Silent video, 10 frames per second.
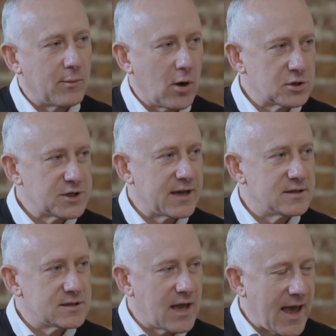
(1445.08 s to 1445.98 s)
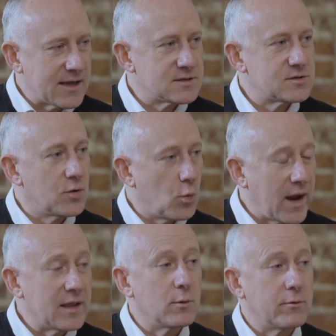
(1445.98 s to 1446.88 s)
blockchains as the way
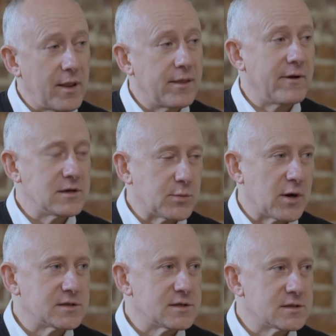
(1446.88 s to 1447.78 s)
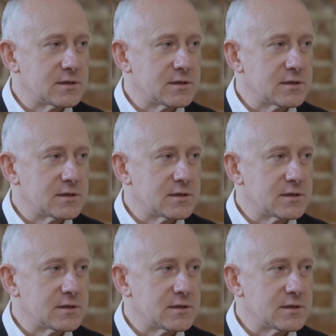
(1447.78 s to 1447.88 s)
they will run their enterprises.